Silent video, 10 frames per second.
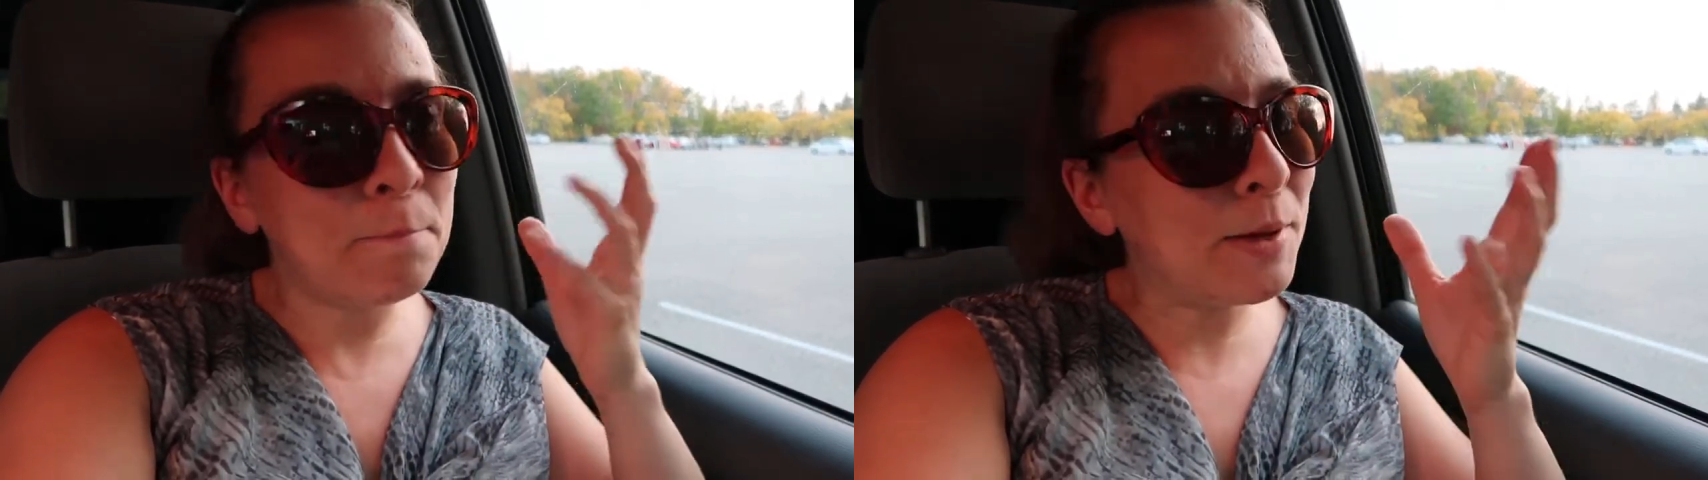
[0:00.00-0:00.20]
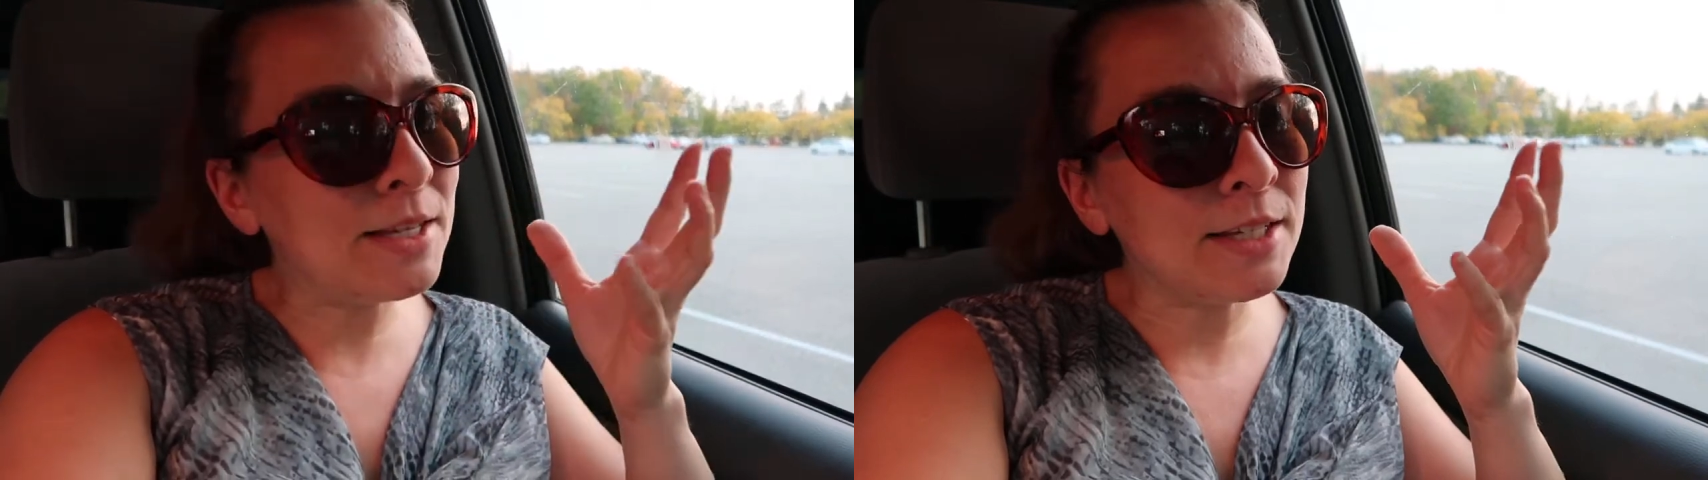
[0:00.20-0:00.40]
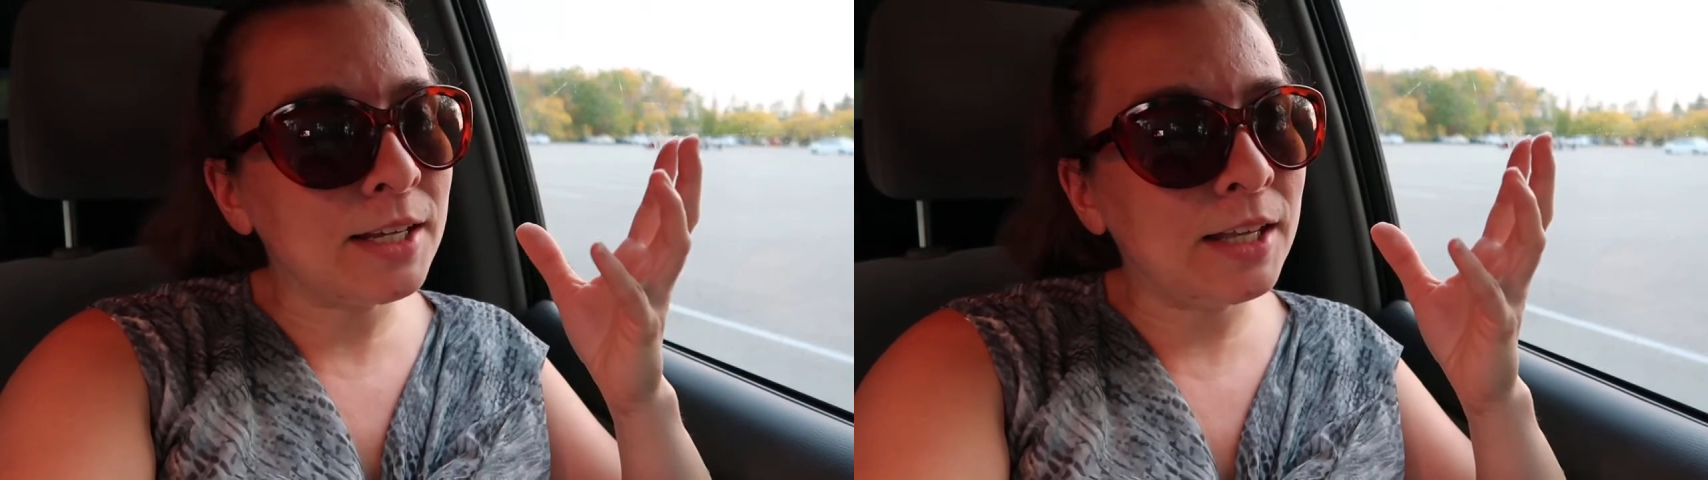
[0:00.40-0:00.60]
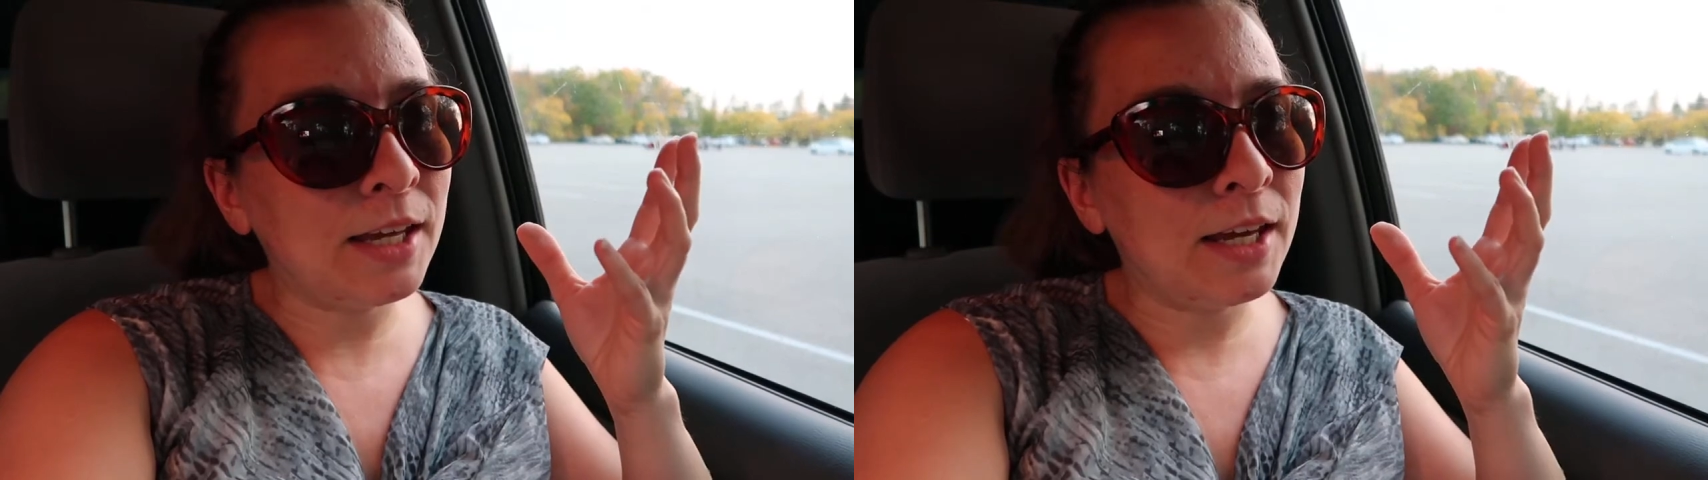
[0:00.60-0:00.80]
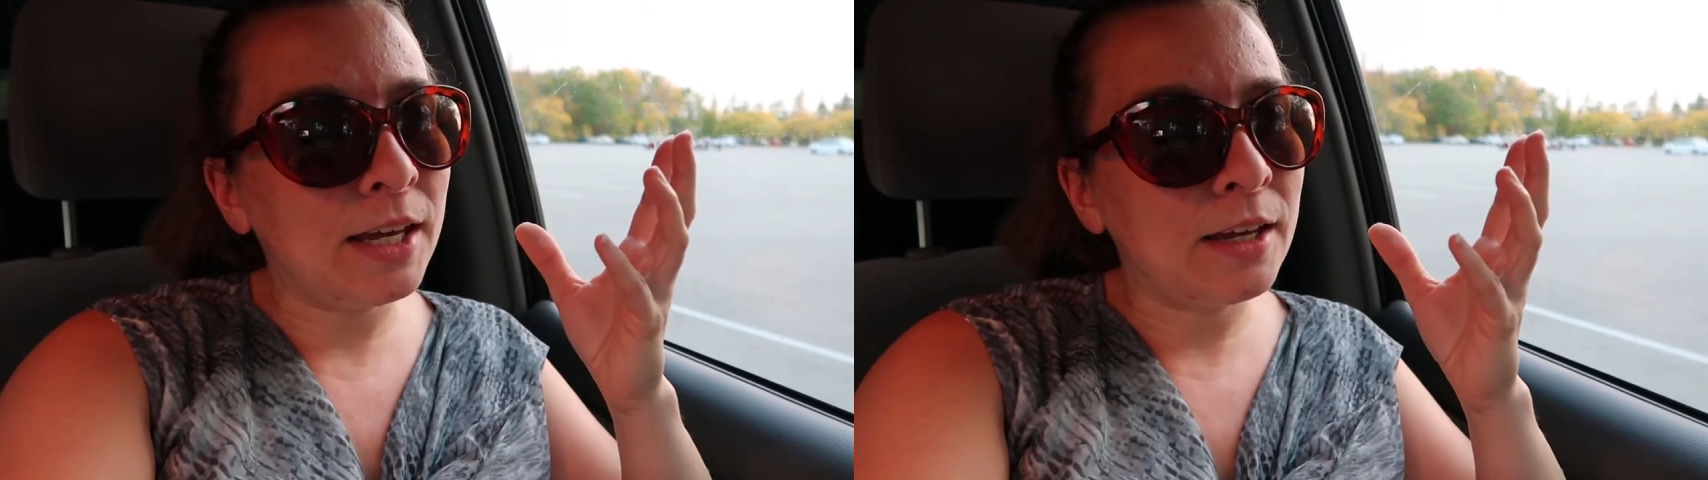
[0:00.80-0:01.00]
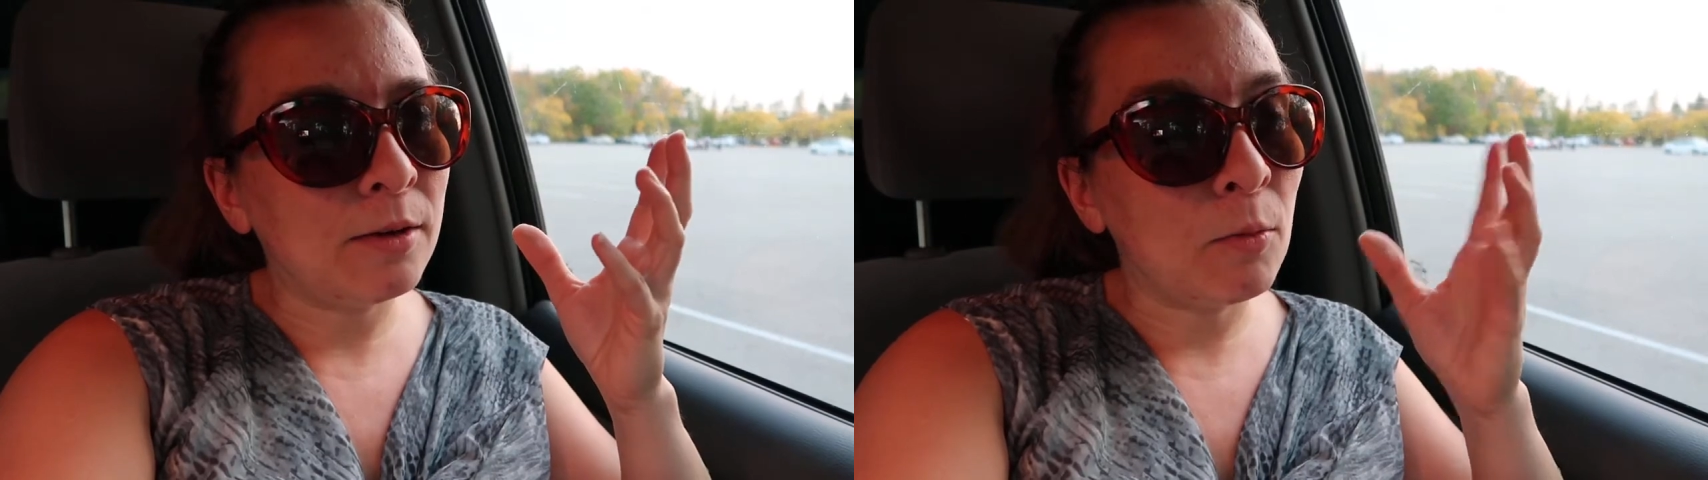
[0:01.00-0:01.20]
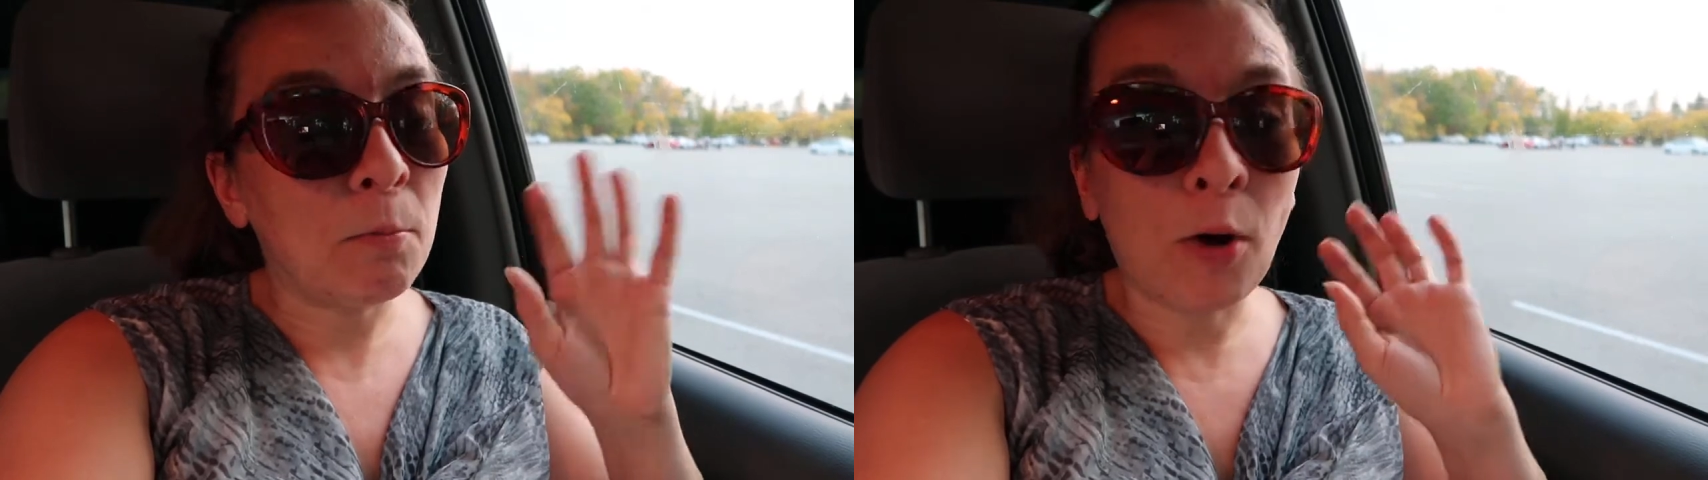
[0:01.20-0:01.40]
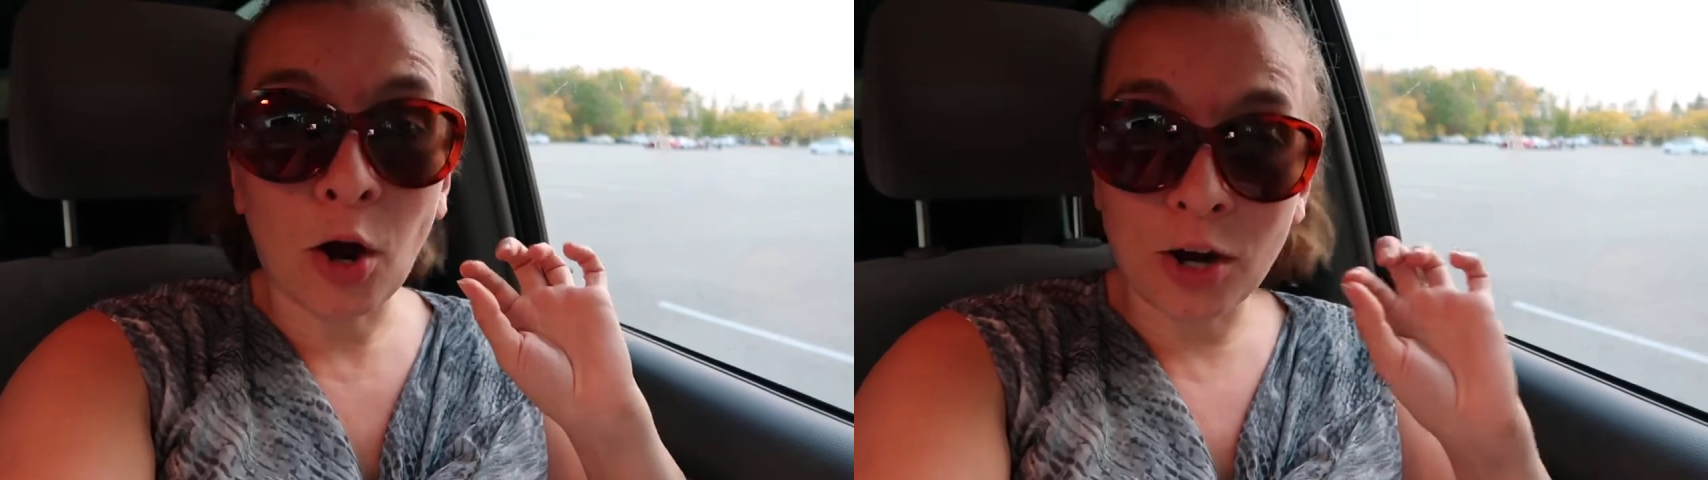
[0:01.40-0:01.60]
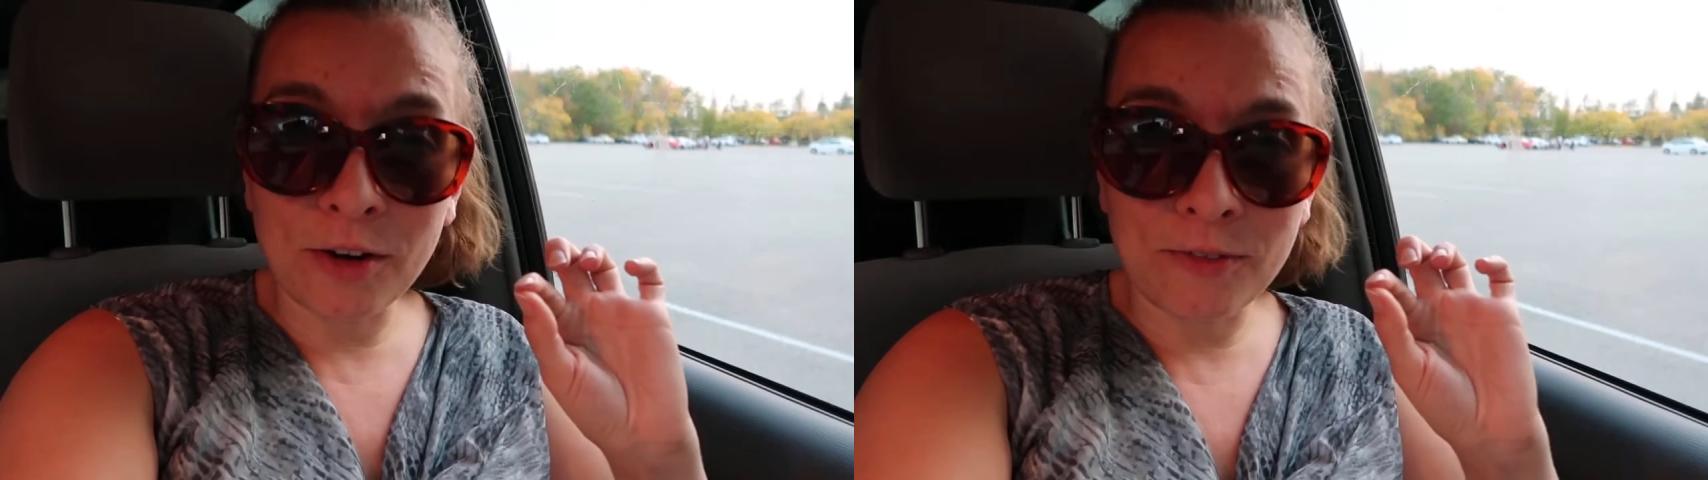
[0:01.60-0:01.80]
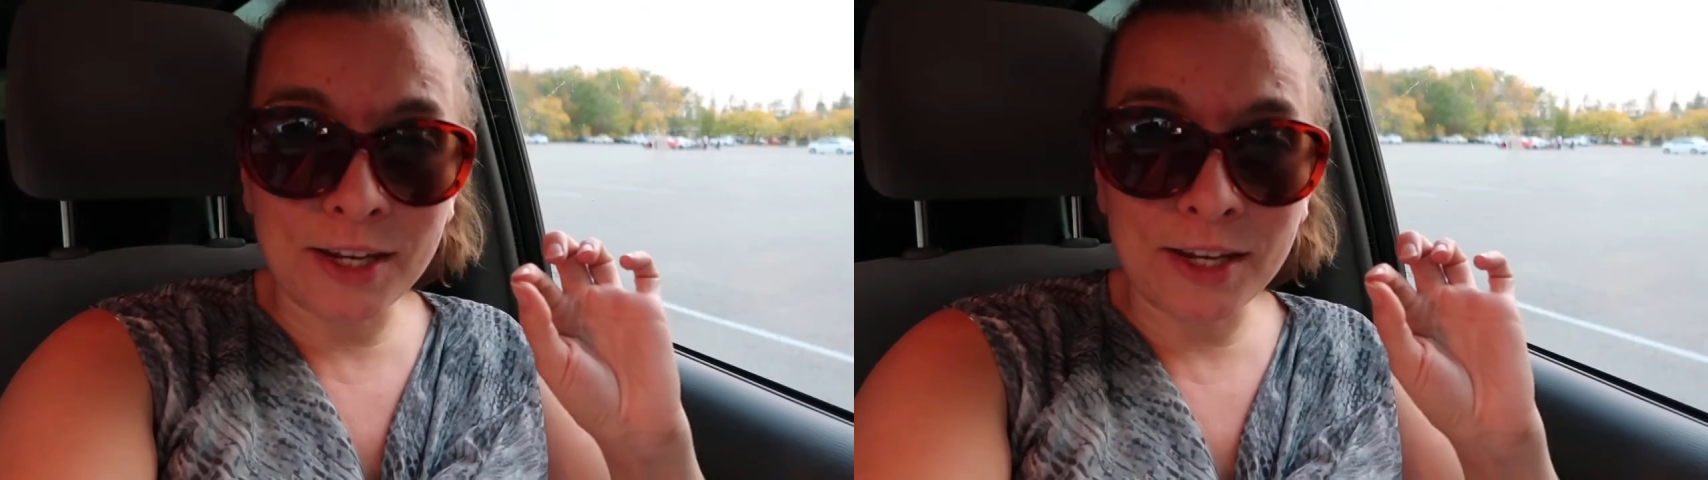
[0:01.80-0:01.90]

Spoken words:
basically, part of